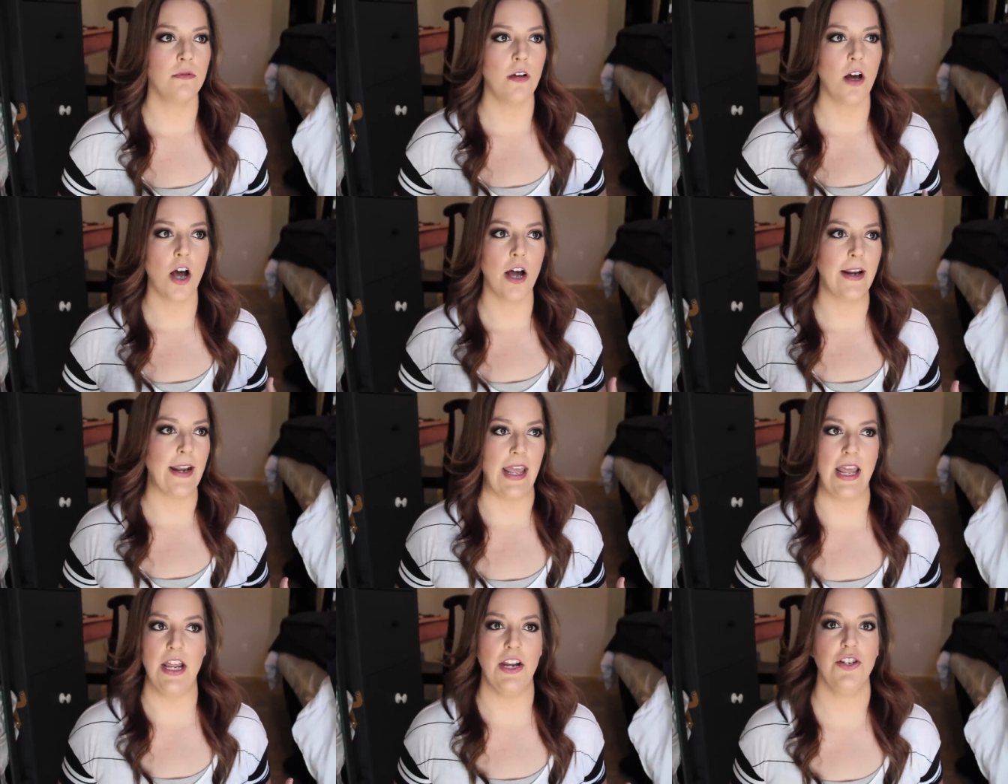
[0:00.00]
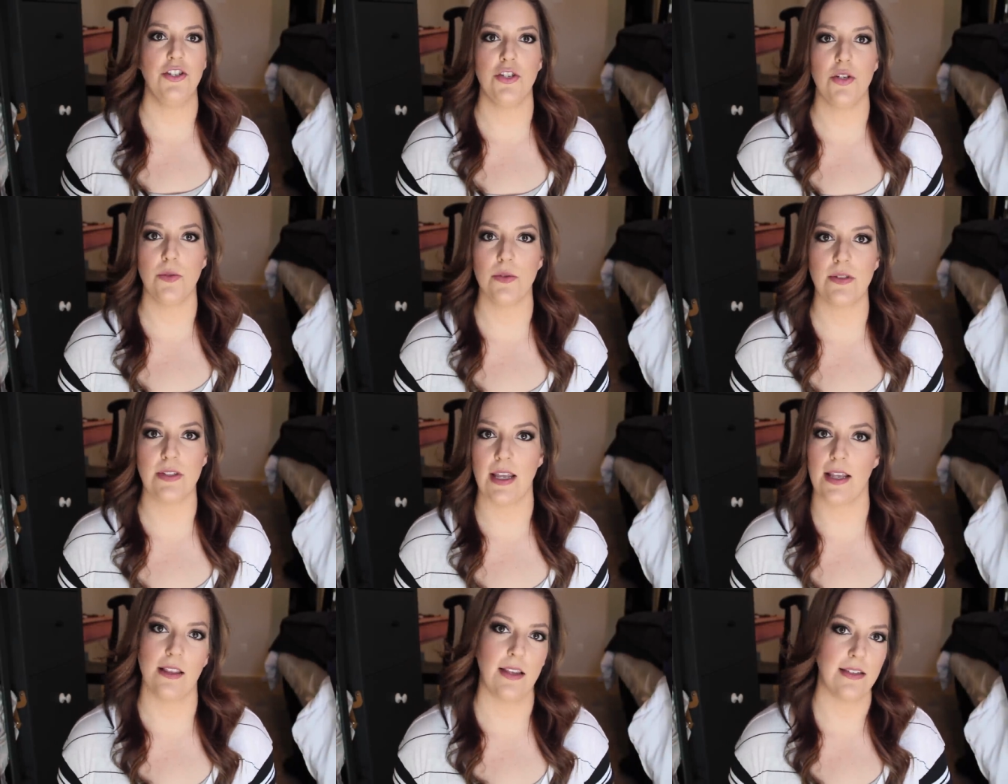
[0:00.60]
on edge so it
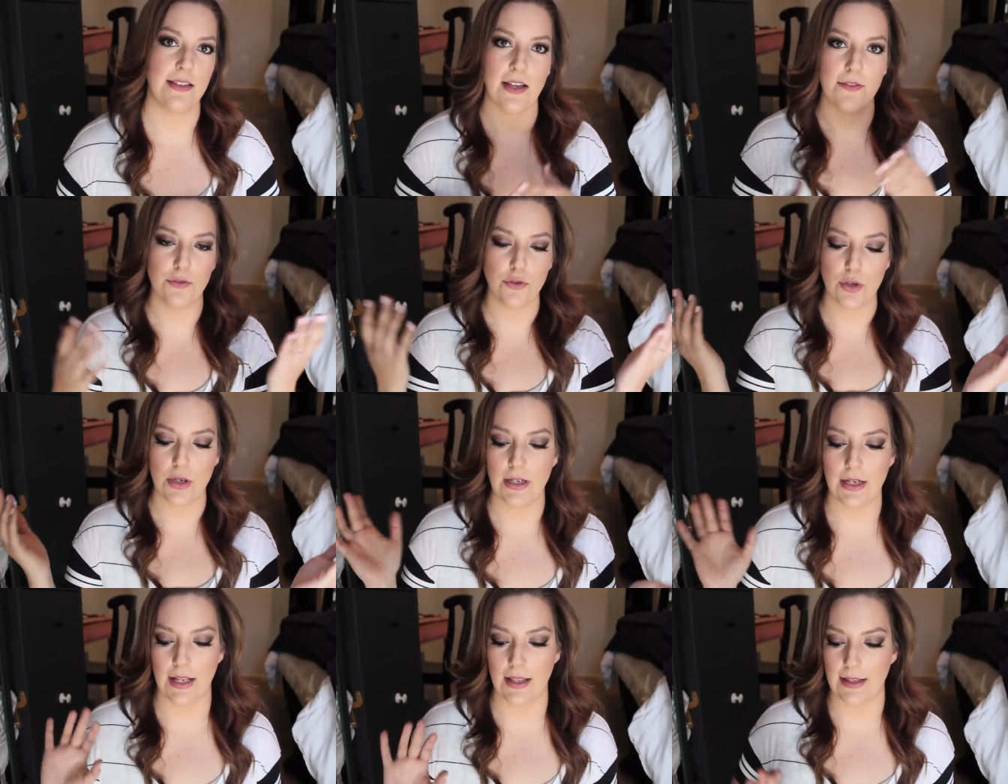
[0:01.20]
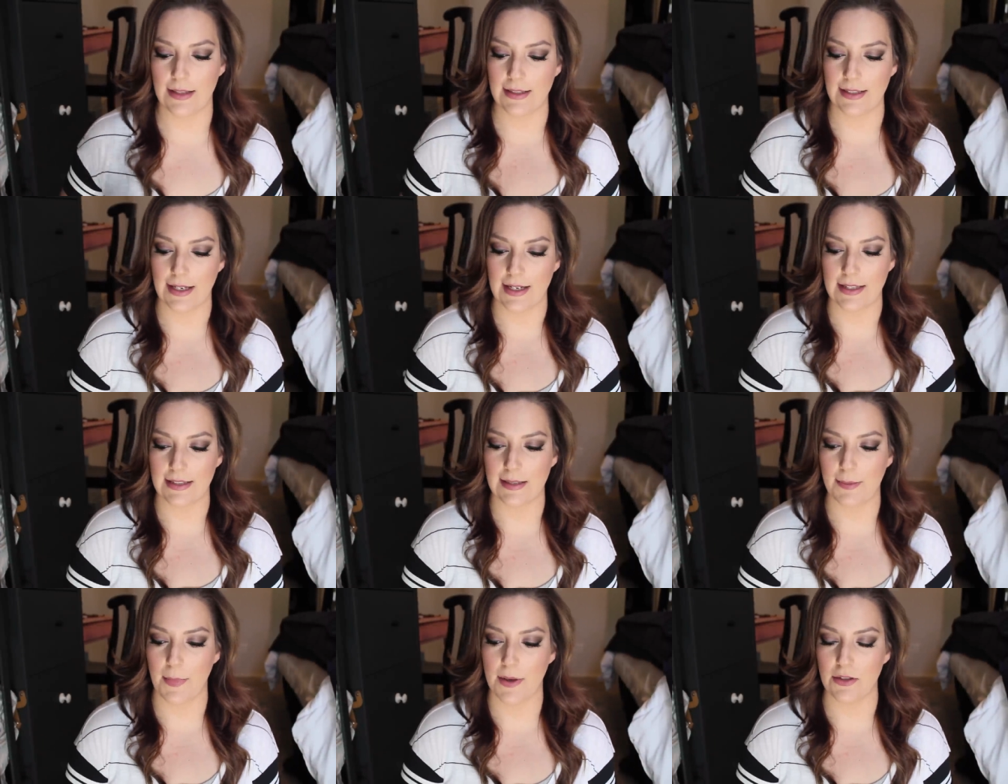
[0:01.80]
was like let's have a treat night let's
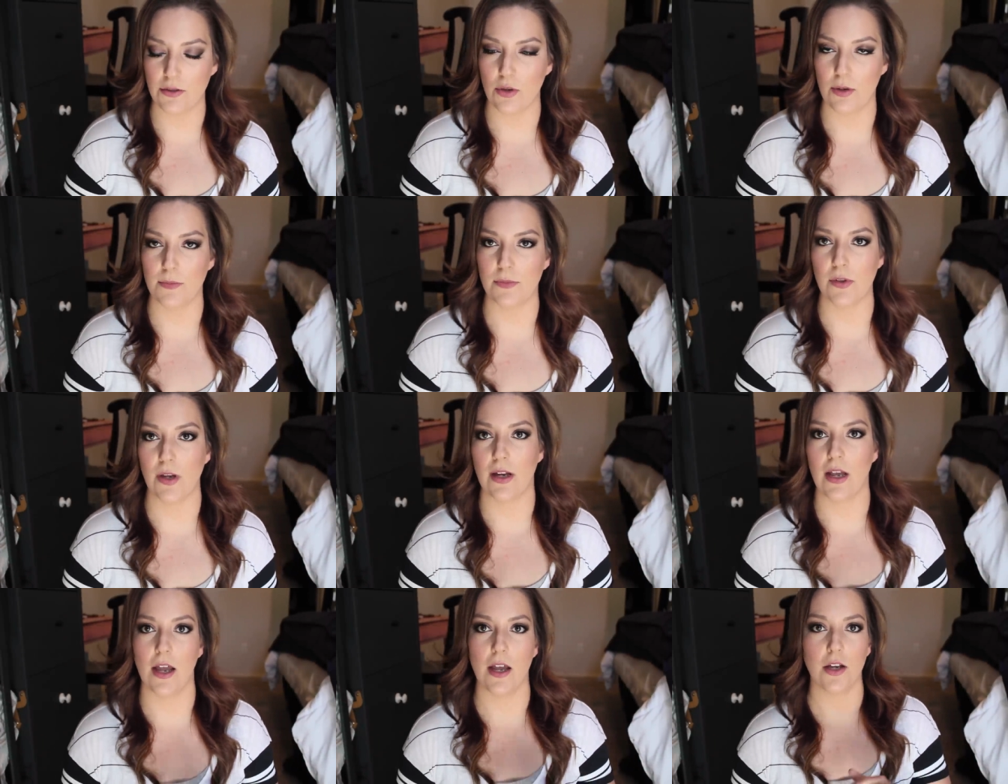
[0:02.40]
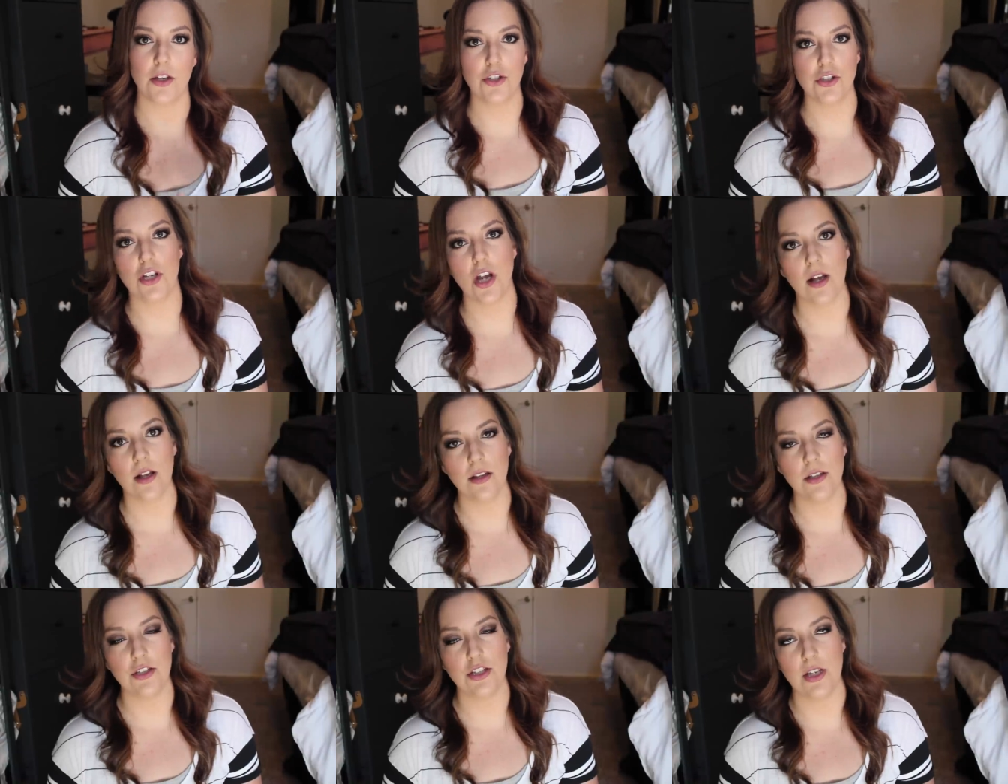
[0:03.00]
get some ice cream so I got
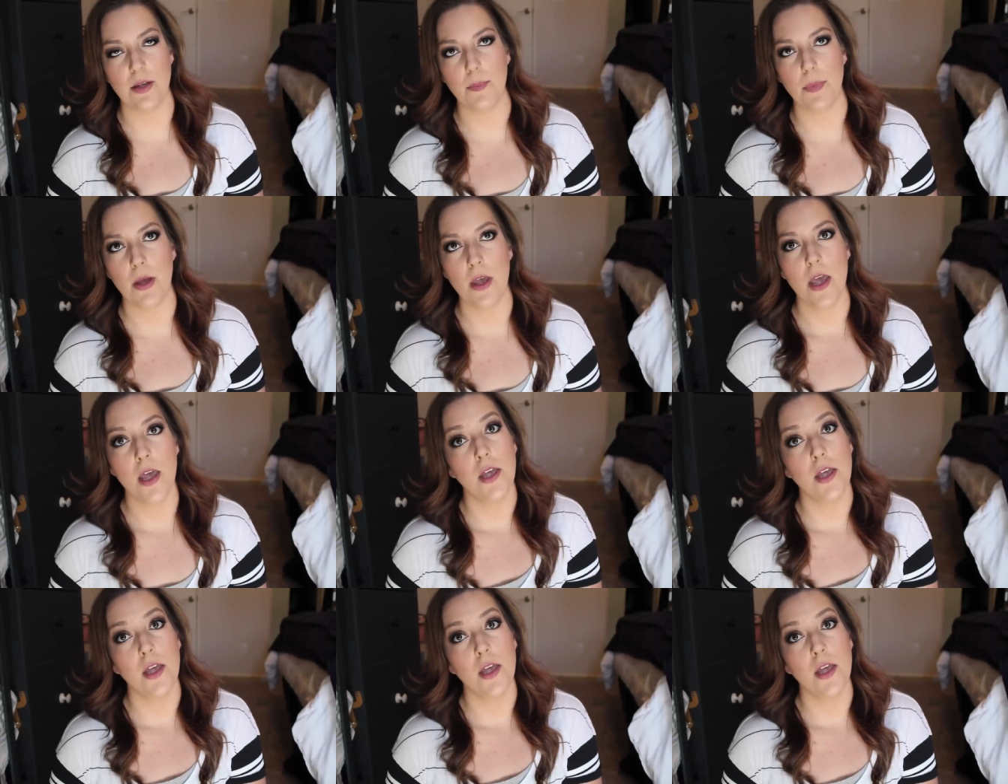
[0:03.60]
chocolate chip